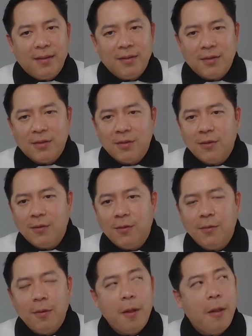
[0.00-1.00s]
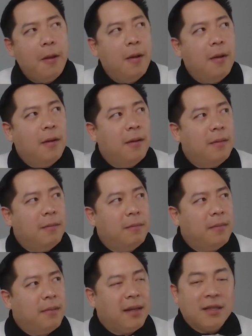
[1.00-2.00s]
So
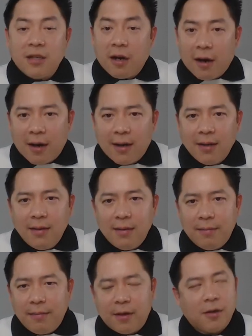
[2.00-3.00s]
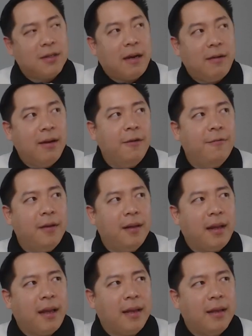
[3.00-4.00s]
that's hard because I really feel
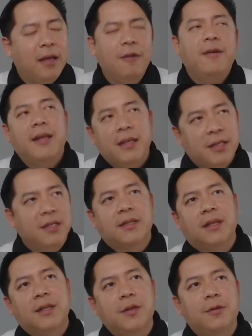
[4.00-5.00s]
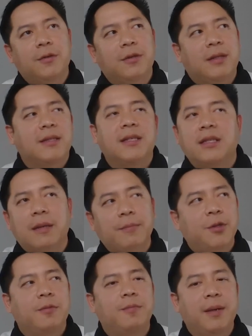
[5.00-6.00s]
like even it's just the news, the system
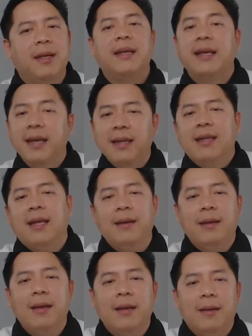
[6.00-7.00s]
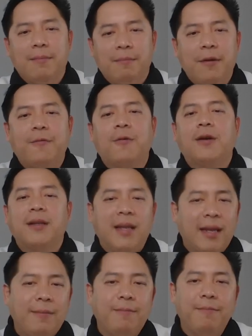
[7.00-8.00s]
should be guilty before
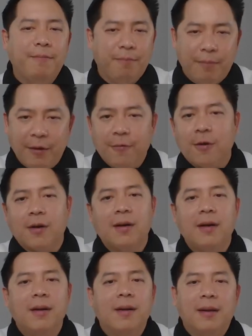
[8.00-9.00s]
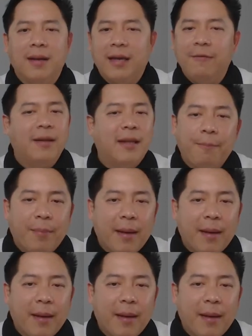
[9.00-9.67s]
deemed, before giving them